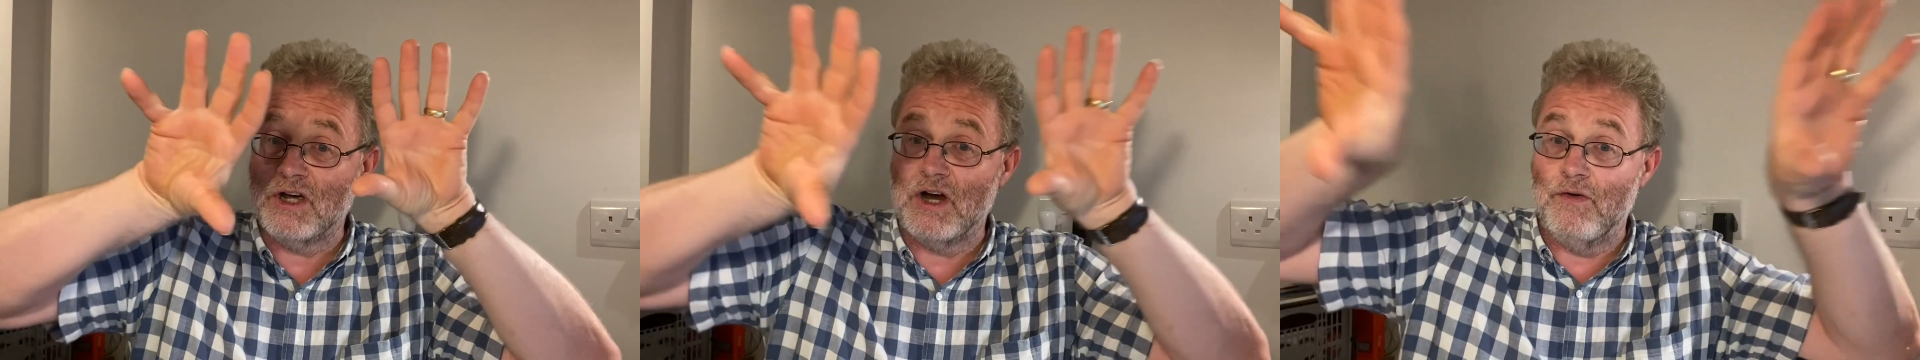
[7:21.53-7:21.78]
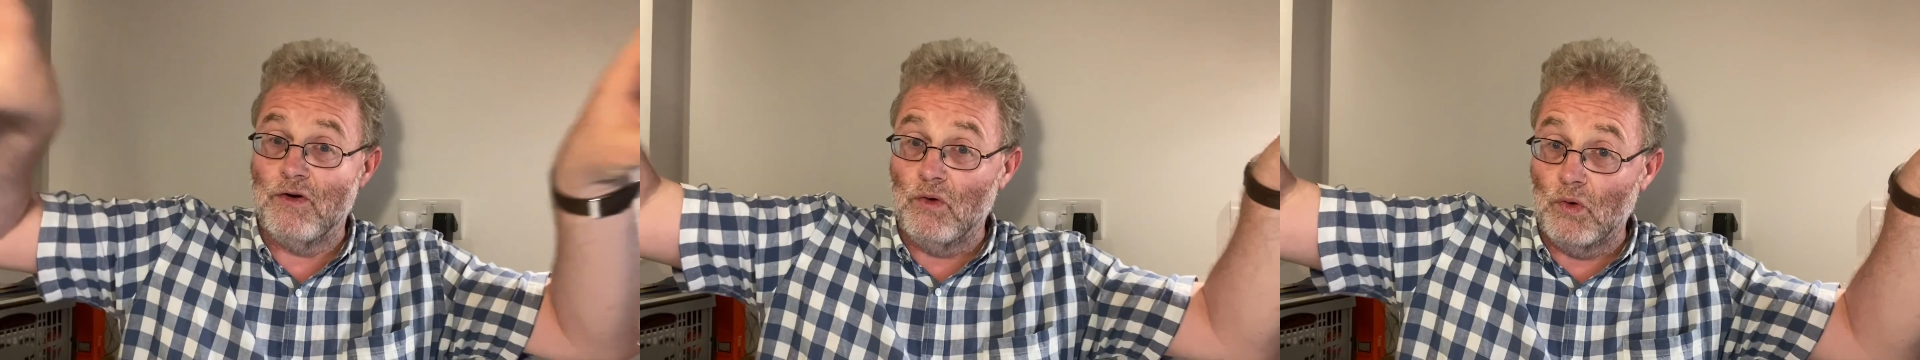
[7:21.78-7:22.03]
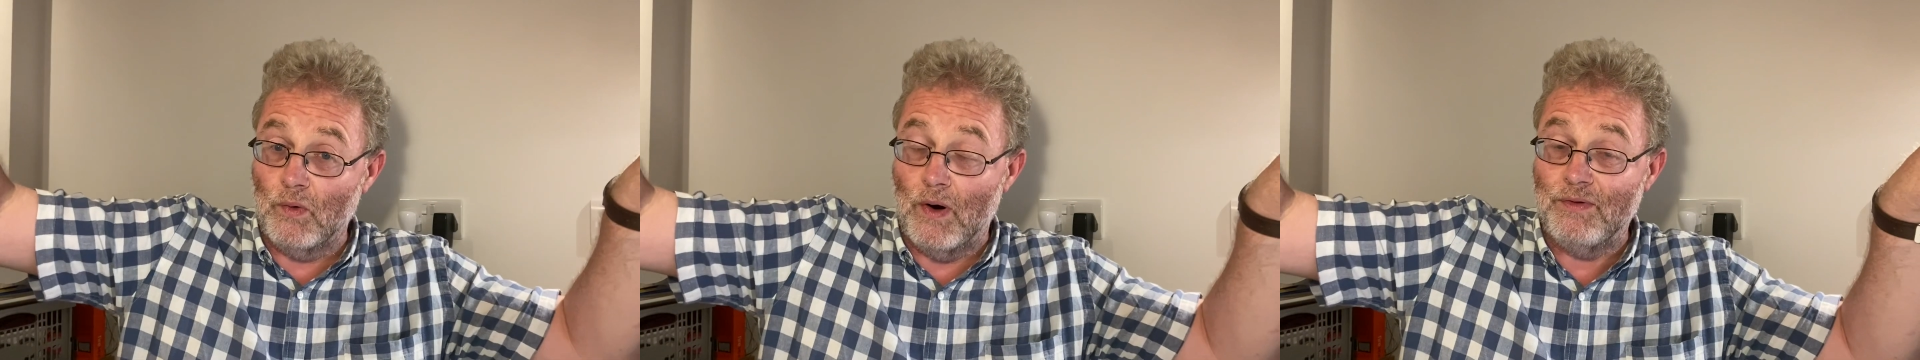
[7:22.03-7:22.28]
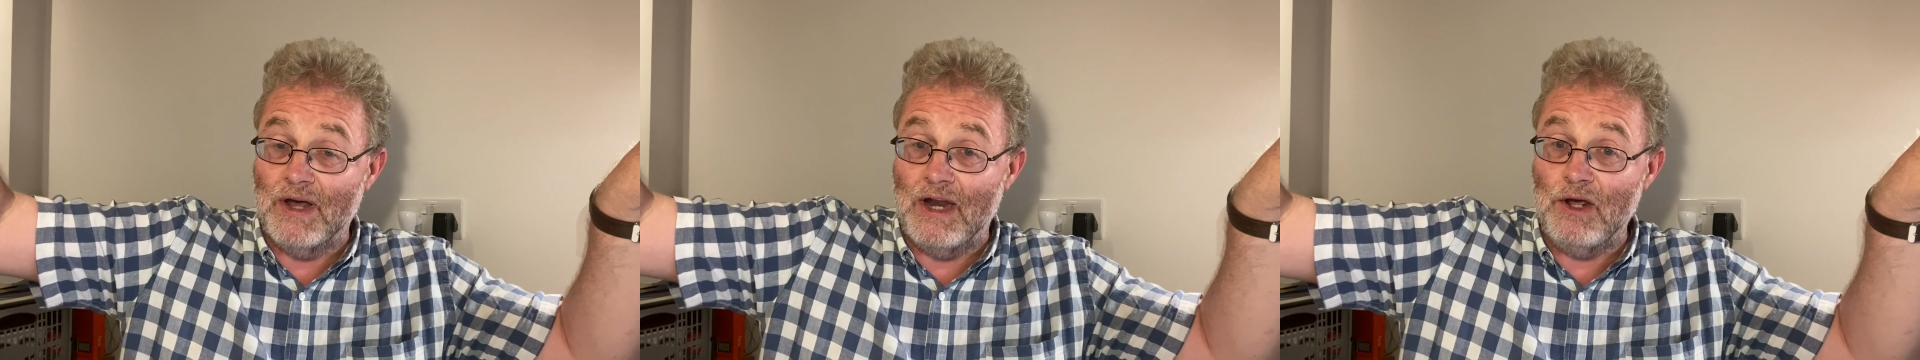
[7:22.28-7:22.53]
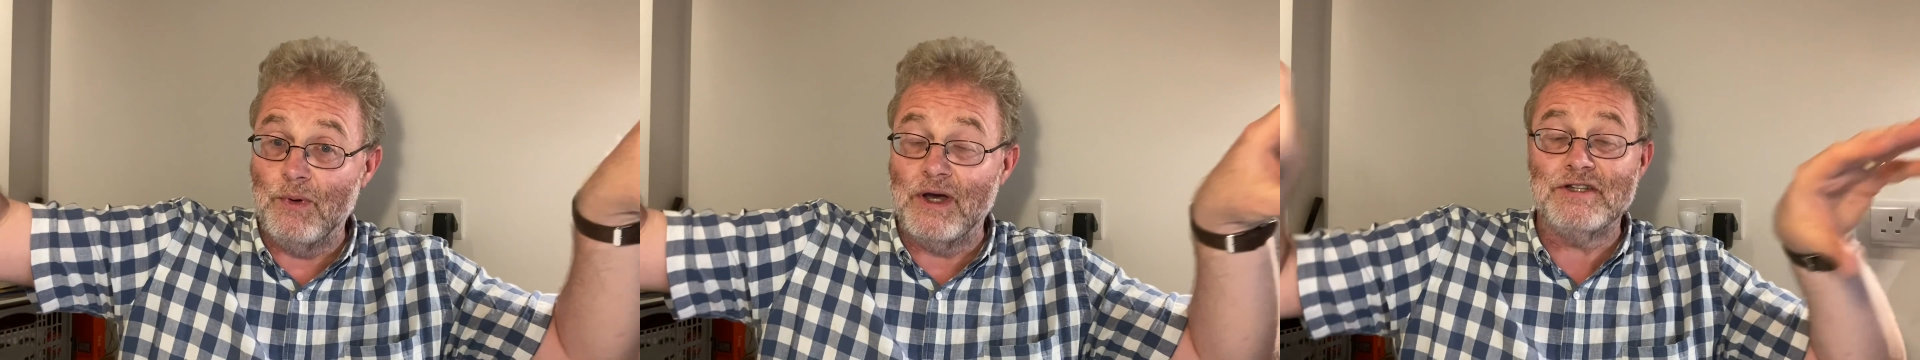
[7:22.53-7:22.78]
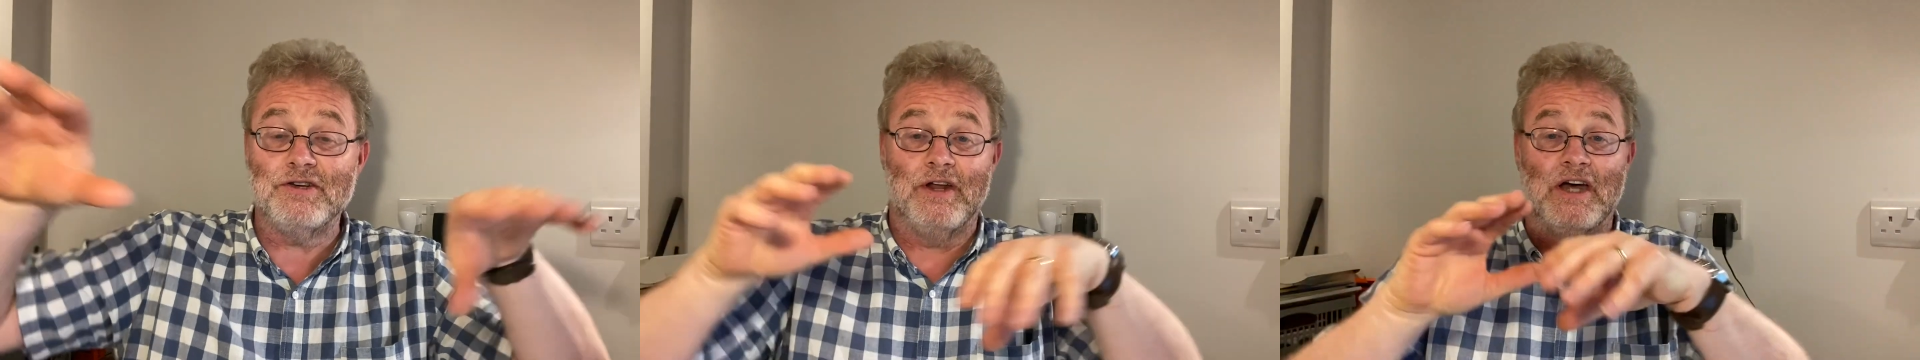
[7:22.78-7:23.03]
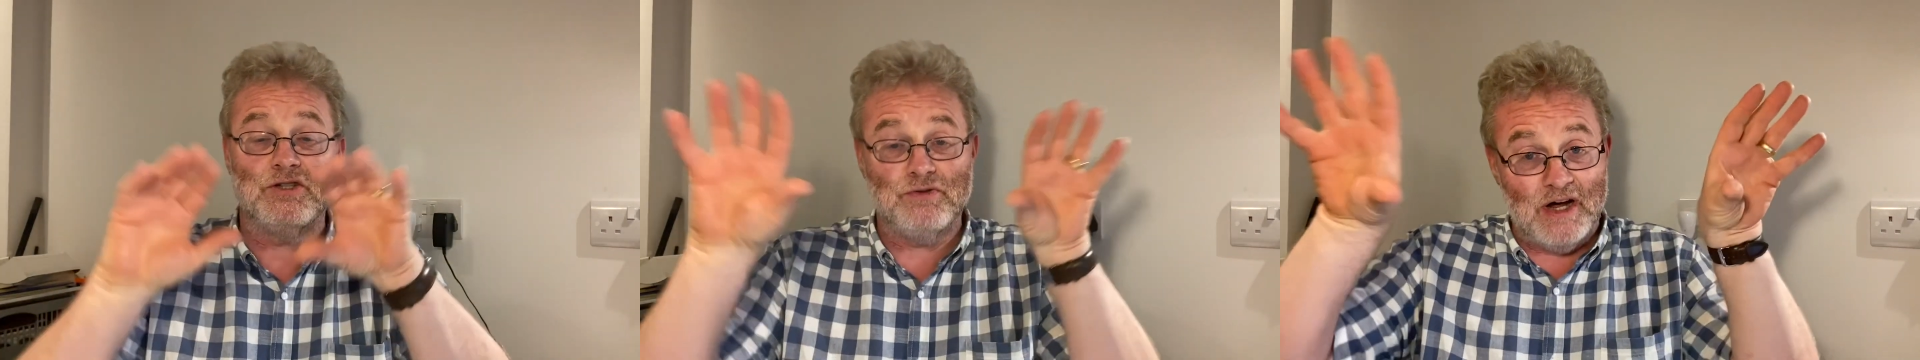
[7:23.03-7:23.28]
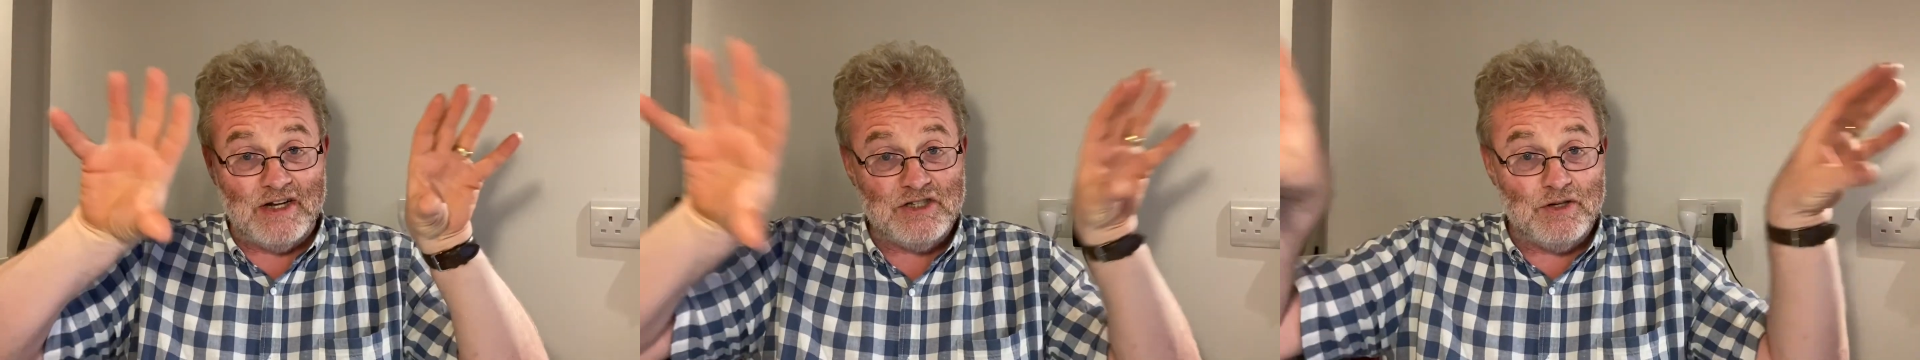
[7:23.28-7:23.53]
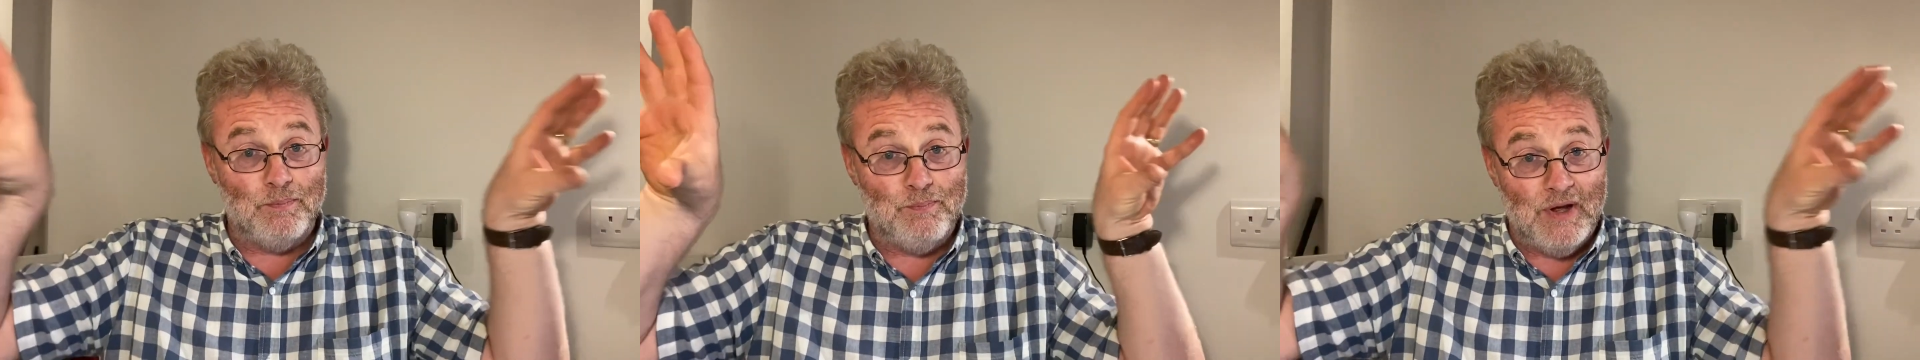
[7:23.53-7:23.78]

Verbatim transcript: the current will go out anyway. So that's, that's, the,